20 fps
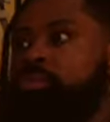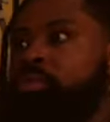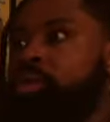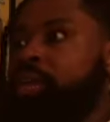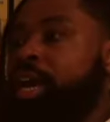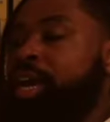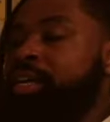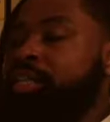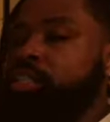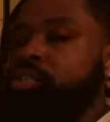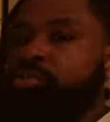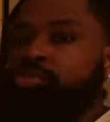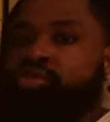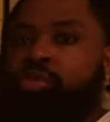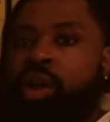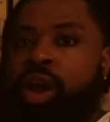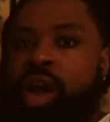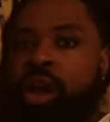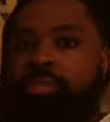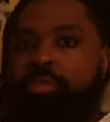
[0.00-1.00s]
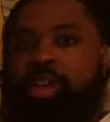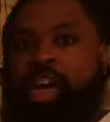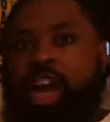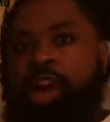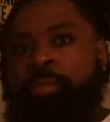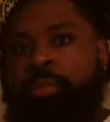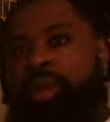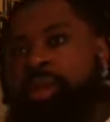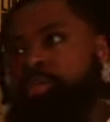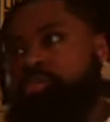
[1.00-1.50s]
Like, subscribe,
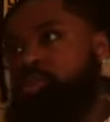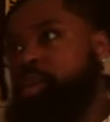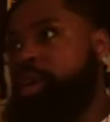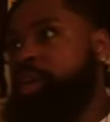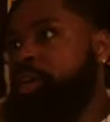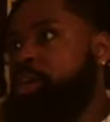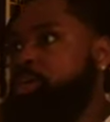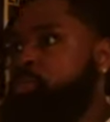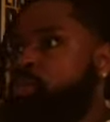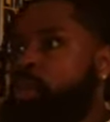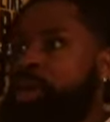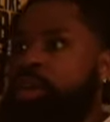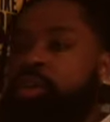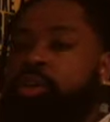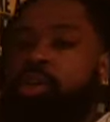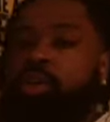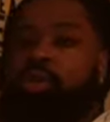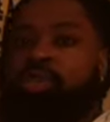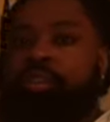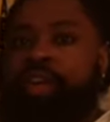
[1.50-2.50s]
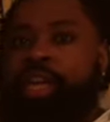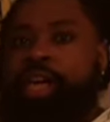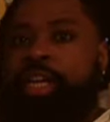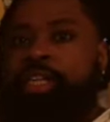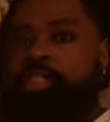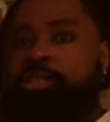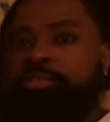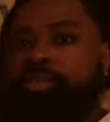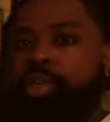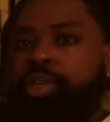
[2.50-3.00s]
comment, ring the
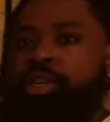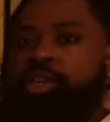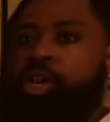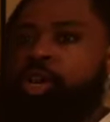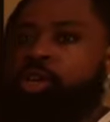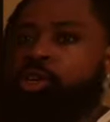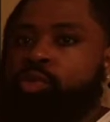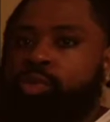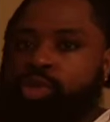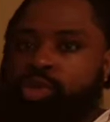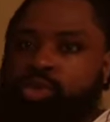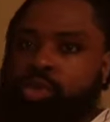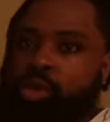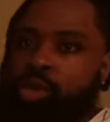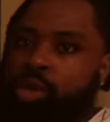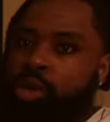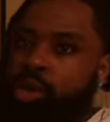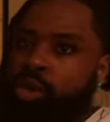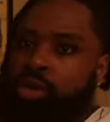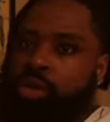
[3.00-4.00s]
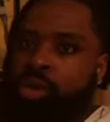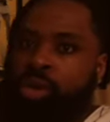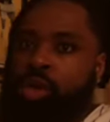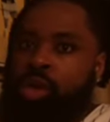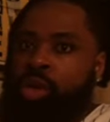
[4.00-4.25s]
notification bell. Y'all know what's going on.